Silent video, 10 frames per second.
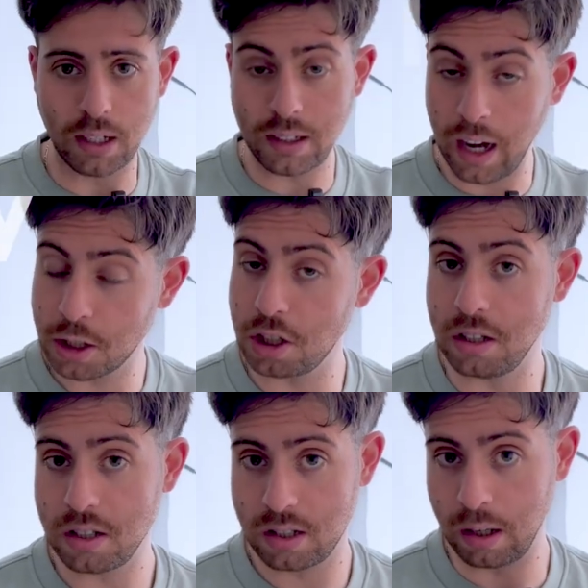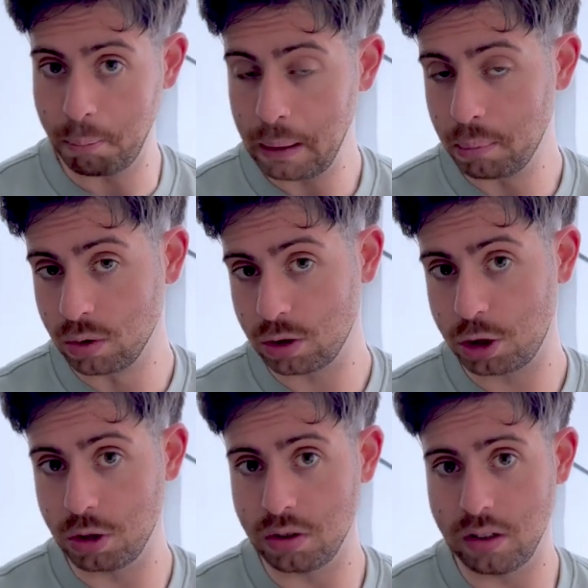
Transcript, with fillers: And actually, some people should